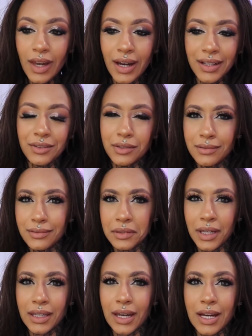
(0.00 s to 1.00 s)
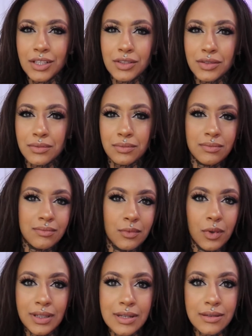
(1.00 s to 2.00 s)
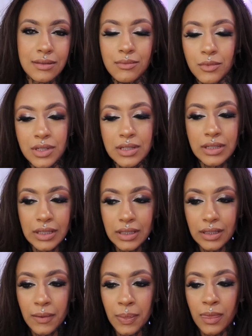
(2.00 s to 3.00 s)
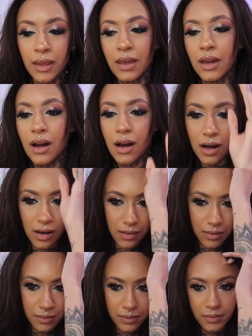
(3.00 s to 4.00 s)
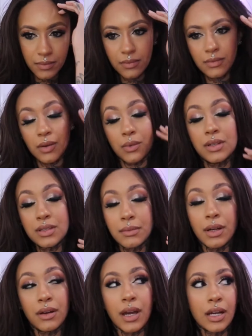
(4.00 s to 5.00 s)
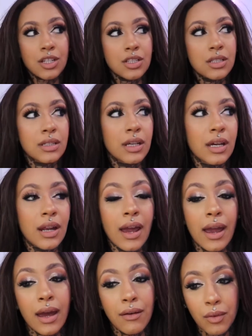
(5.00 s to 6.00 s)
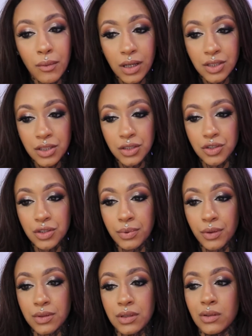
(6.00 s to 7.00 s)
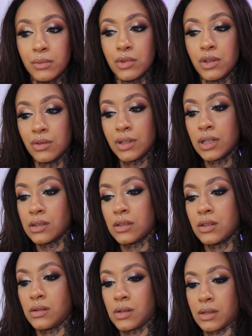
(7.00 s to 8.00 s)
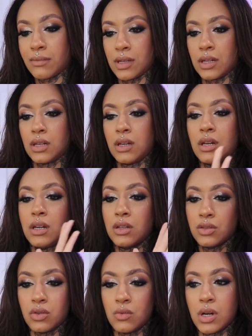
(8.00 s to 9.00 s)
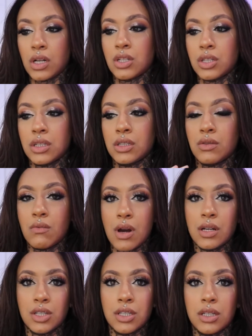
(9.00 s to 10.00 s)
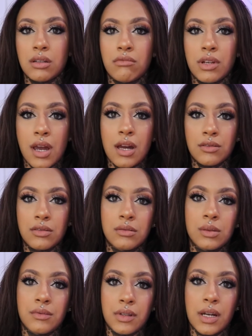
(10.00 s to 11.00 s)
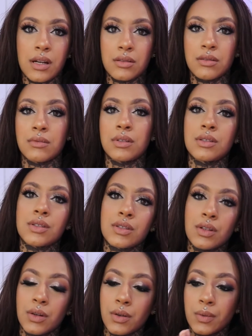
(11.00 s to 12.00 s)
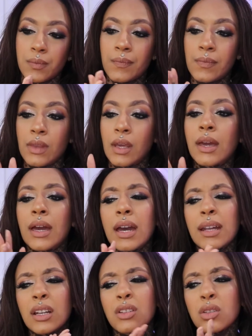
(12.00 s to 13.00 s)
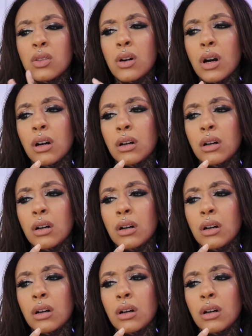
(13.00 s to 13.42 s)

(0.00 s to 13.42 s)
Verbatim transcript: don't know, like I just want to see it. I want to see my reaction, and I haven't watched it. She posted it almost 3 days ago, and I'm like, don't watch it, don't watch it, react to it. So, and I know